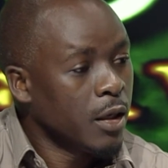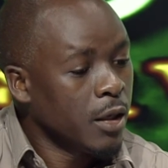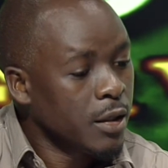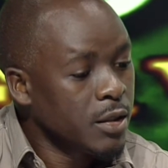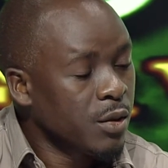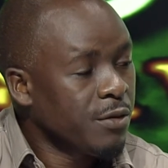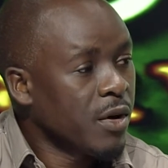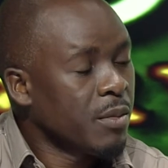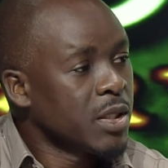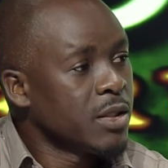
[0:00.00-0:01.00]
urge our
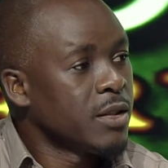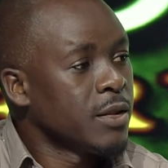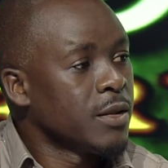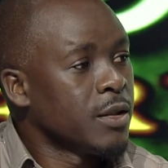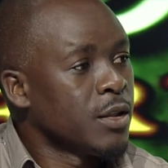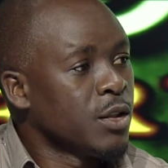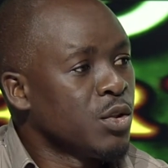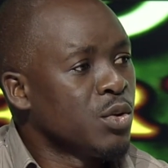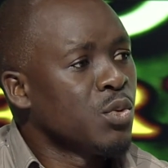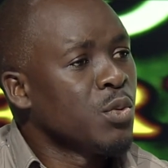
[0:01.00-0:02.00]
farmers
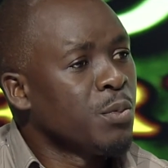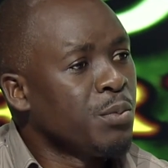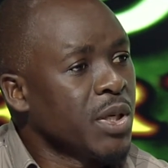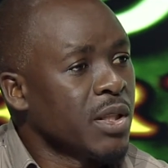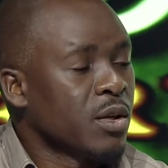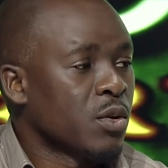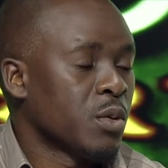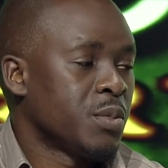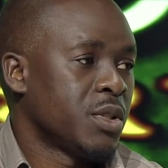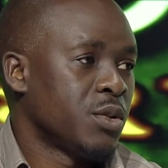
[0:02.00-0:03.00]
to bring the
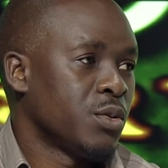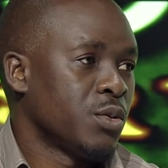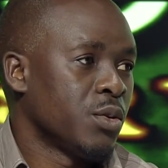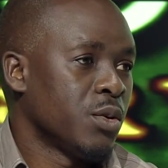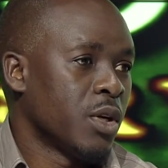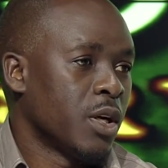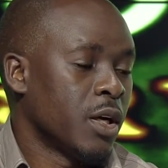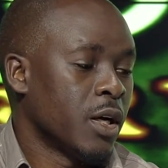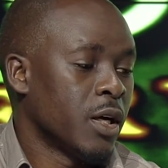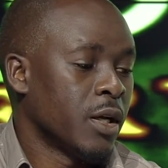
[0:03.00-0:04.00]
crops to
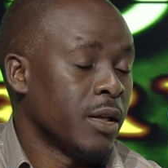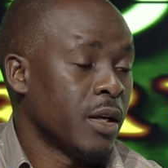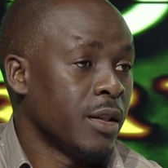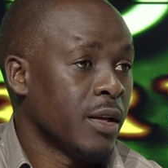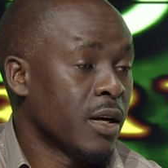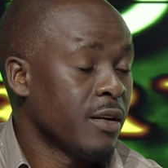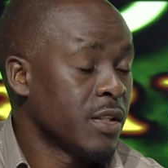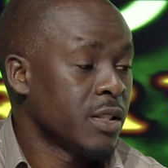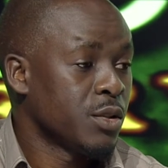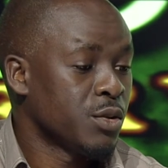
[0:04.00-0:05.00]
their
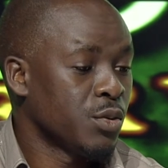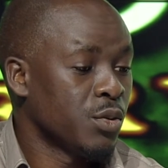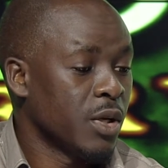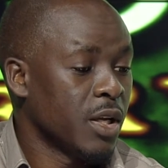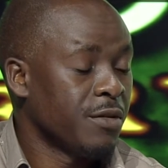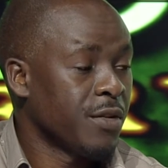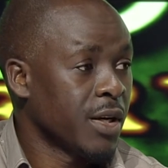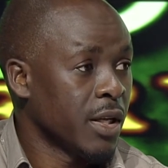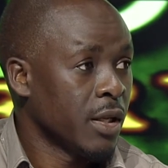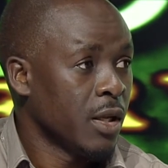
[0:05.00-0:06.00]
harvest to
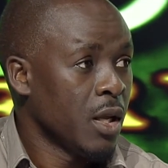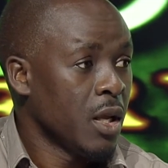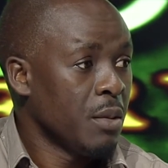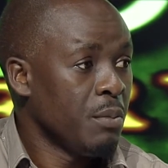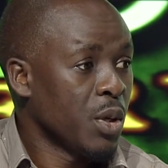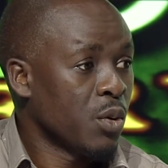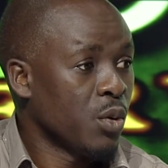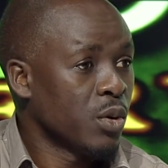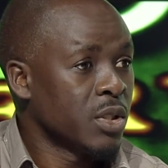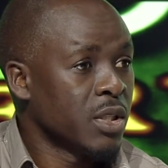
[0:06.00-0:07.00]
FRA,
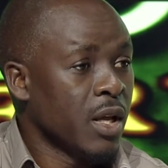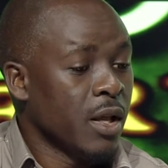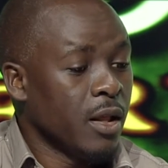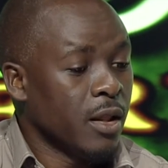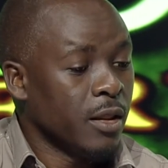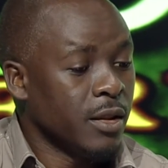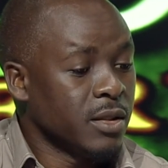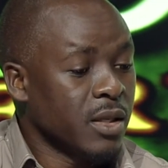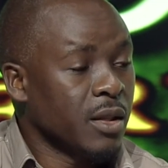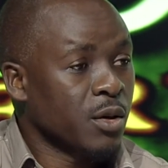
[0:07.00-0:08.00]
because these
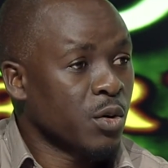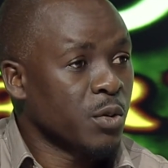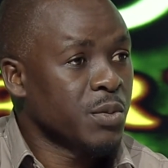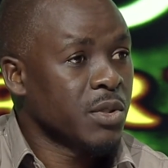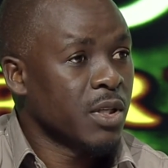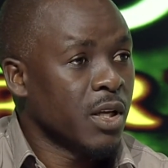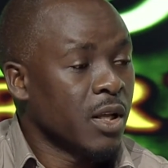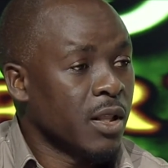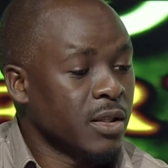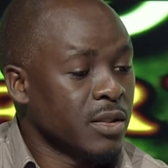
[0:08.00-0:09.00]
are the crops,
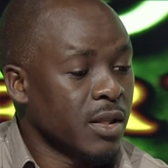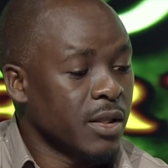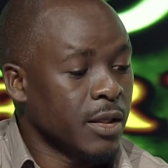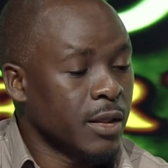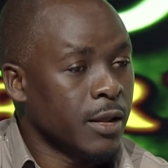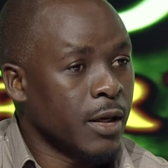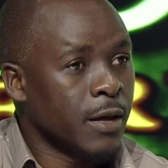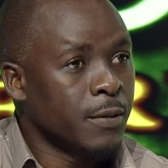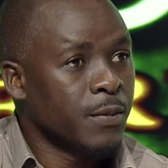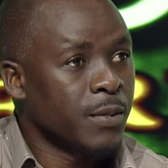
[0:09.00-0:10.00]
these are
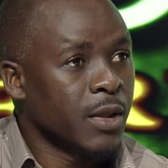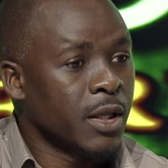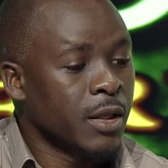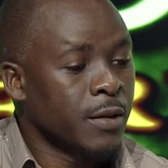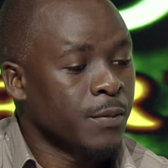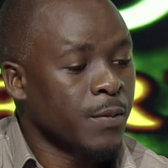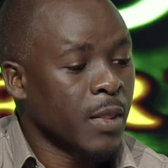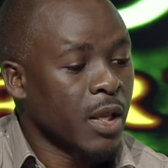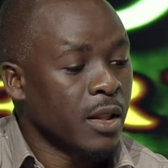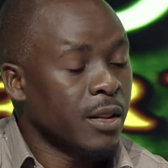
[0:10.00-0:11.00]
the
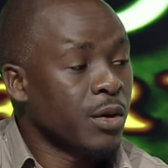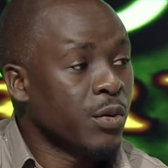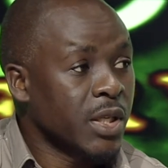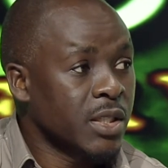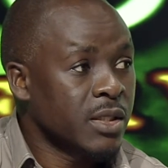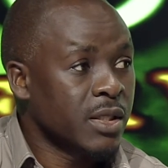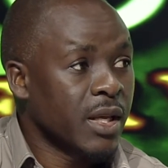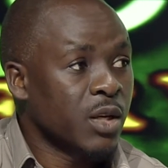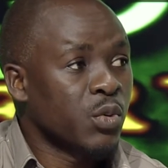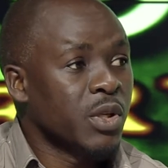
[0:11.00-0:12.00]
grains
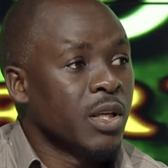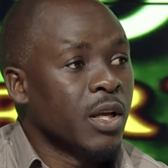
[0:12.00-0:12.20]
that we